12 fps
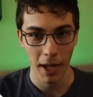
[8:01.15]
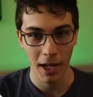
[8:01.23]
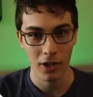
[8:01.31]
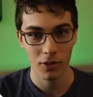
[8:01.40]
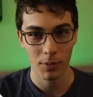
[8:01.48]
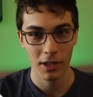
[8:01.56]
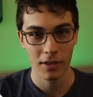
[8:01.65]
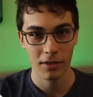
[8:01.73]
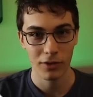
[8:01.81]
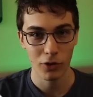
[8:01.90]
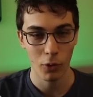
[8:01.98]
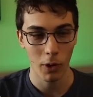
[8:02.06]
management.
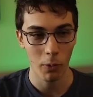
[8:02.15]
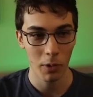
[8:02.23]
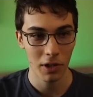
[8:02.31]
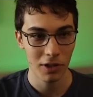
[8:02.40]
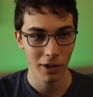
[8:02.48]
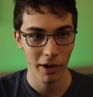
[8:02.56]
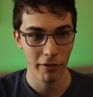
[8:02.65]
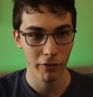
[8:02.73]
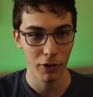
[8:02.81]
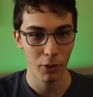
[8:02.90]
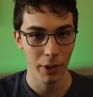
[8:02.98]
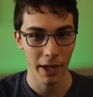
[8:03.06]
So I wanna try
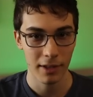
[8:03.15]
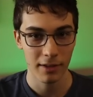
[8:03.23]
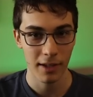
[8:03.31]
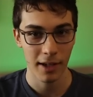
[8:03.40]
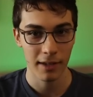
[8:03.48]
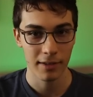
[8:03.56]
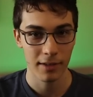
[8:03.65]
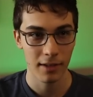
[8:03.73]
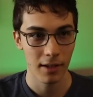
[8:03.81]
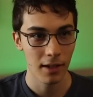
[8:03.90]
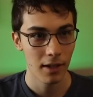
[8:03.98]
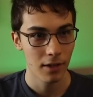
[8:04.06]
Vuex next.
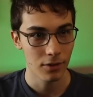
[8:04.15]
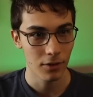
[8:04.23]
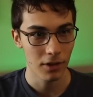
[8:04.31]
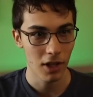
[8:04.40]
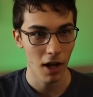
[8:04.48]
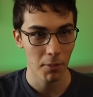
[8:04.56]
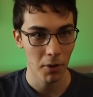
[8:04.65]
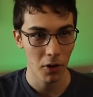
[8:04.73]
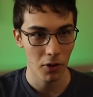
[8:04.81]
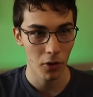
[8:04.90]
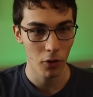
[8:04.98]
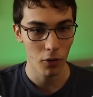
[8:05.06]
So let's hop on